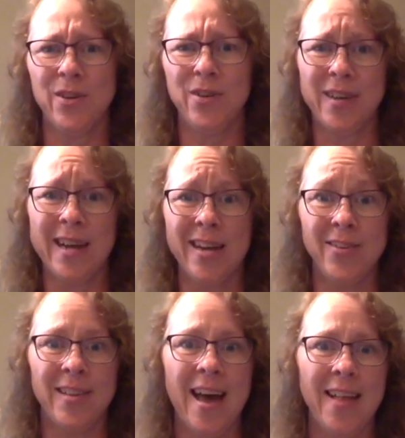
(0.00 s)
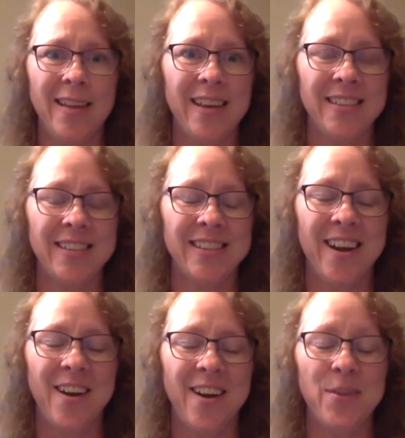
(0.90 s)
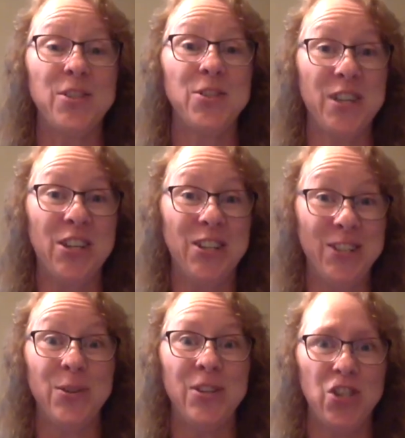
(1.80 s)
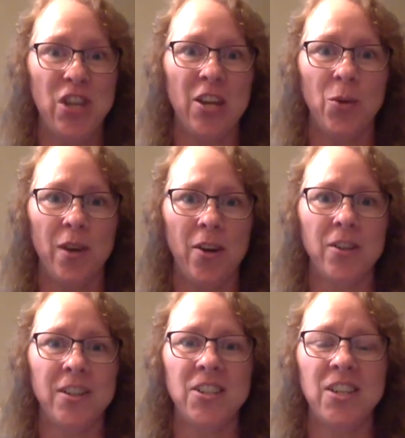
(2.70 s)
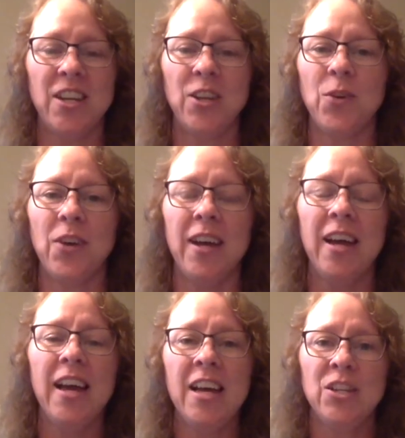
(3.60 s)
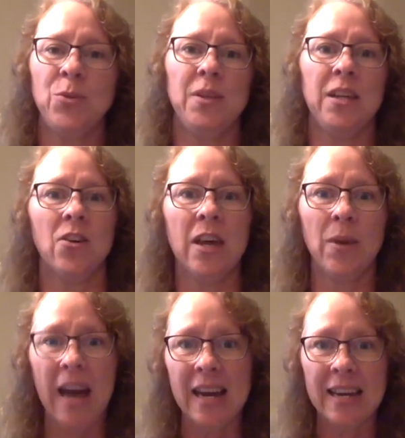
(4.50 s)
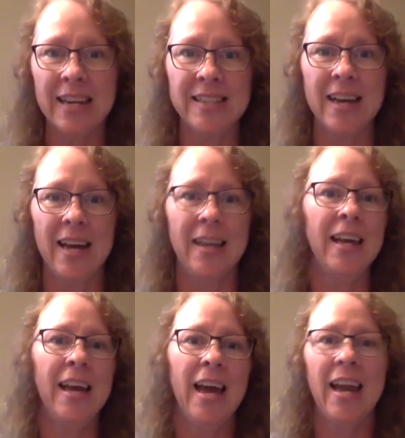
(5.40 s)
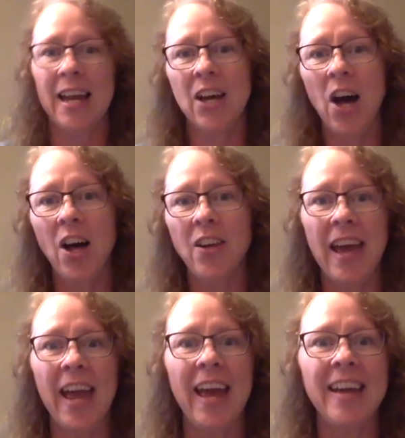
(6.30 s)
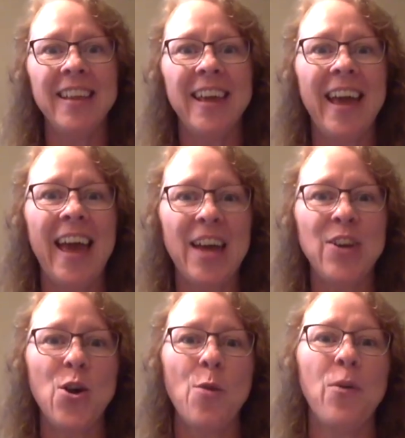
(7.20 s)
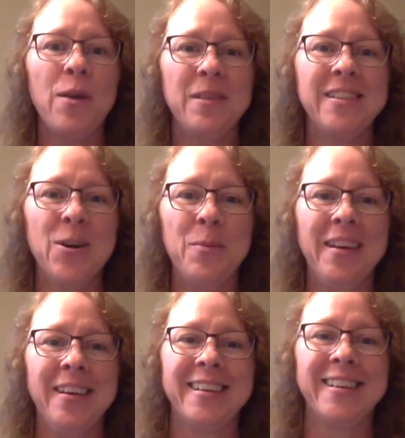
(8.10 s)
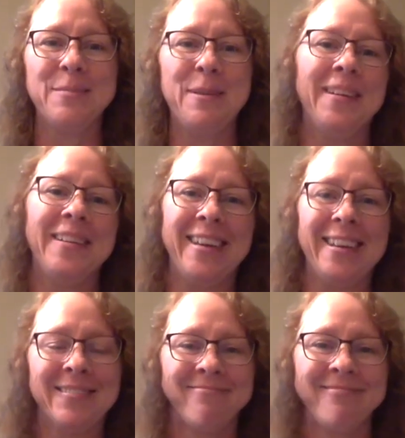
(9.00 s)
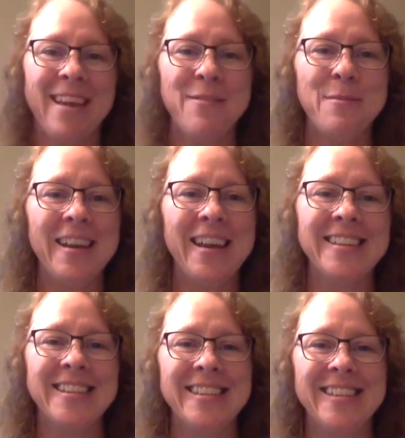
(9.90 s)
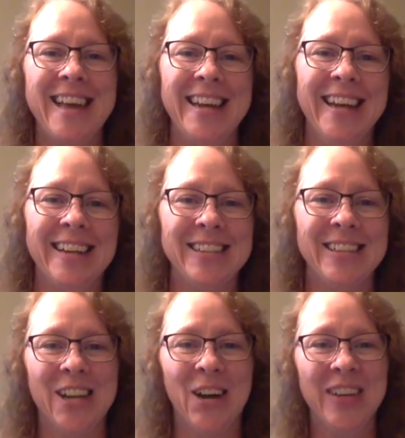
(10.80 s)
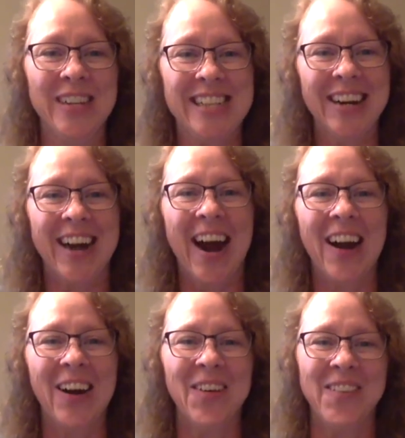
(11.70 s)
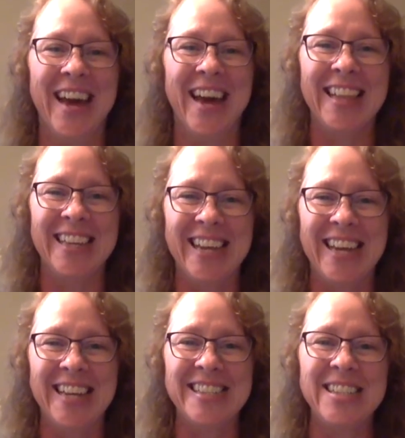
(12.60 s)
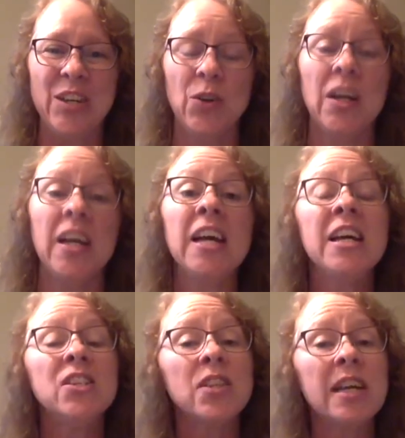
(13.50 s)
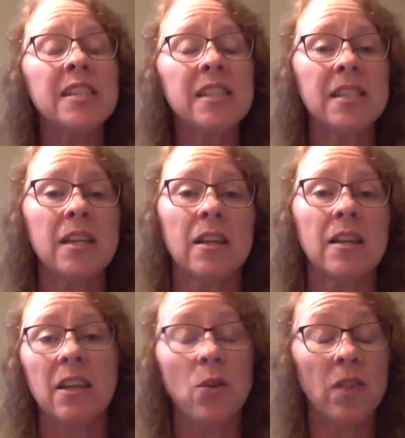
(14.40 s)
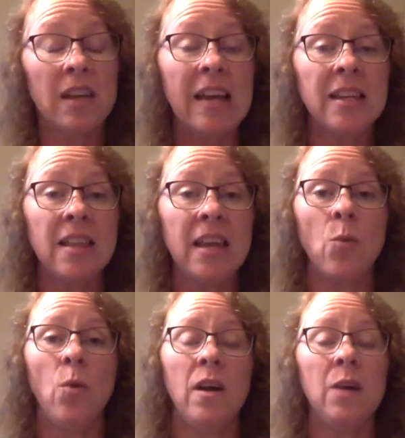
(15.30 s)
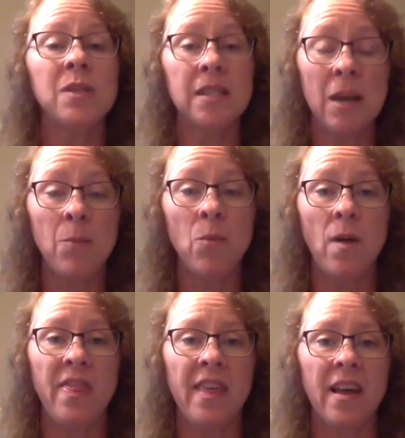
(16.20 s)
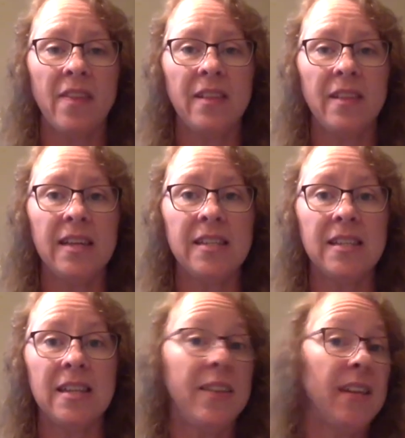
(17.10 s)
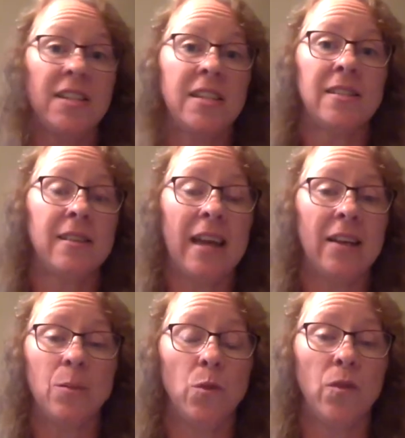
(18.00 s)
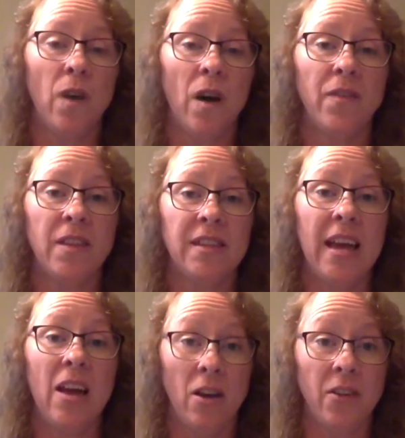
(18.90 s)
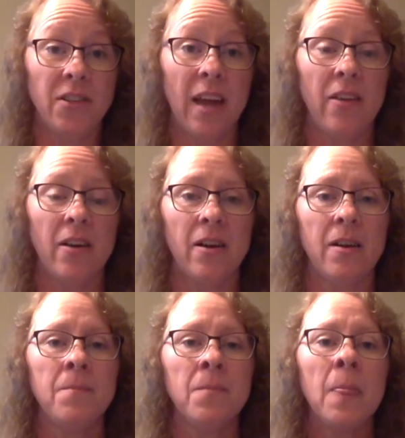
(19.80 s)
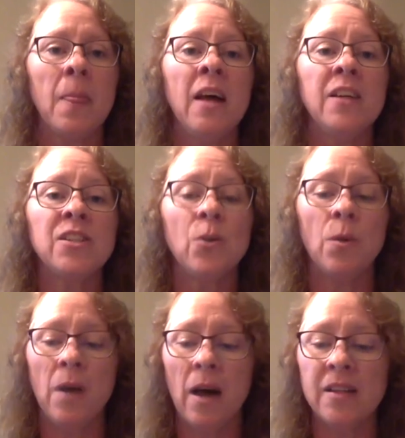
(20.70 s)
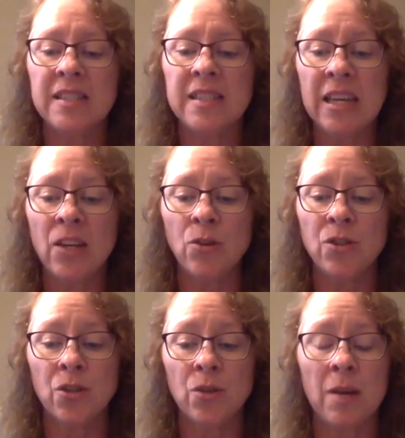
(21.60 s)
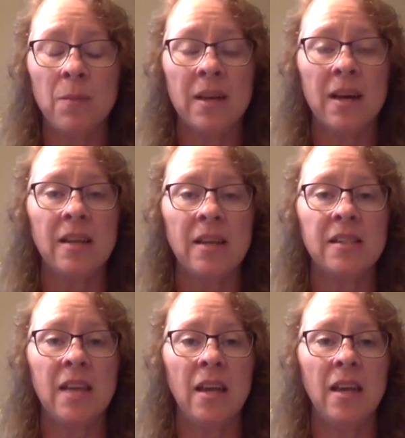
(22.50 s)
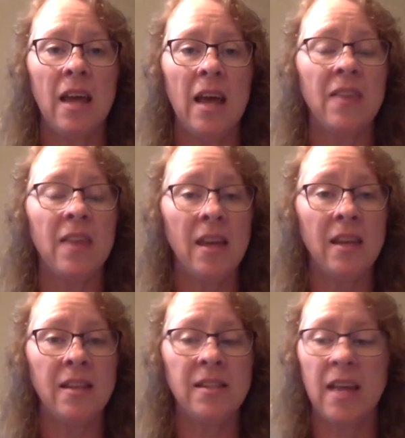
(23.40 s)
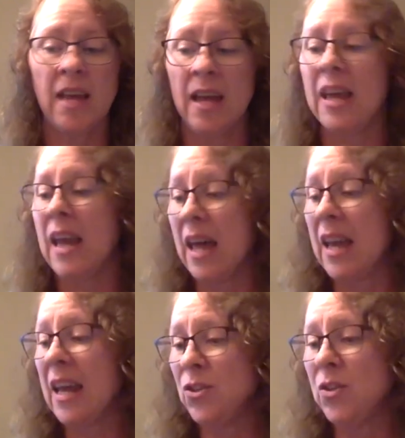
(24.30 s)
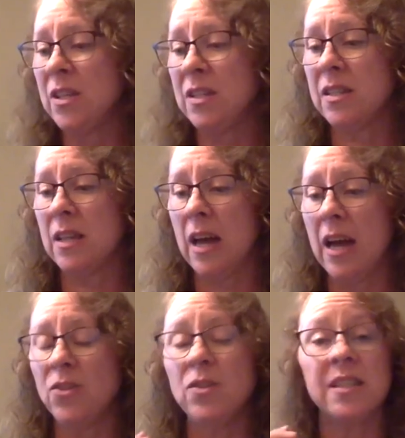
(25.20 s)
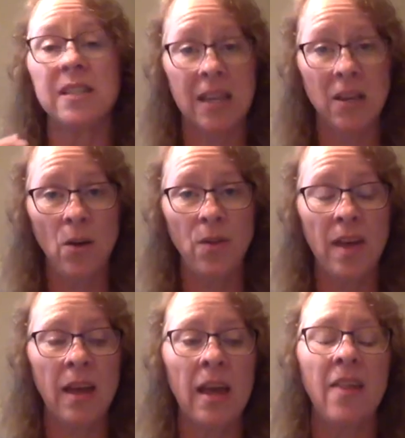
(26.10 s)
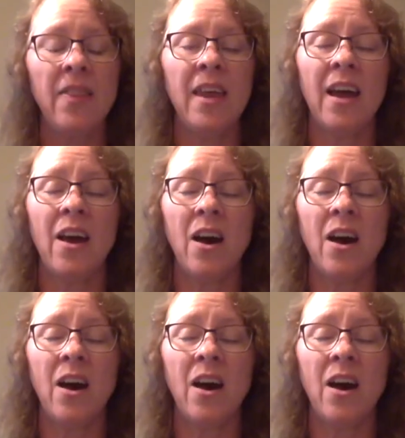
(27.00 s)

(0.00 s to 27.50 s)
of forgot during the holidays that our registration is due in January, early January. So we were like, okay, we got to get it done. And I called, and they had no appointments open, because apparently everybody else had decided not to service their car over the holidays too. So that's, the kind of thing where it was the number 1 thing on the list, and then it just had to move off of the day altogether. So sticky notes are great, because then at the end of the day, and I do the sticky note thing, and then I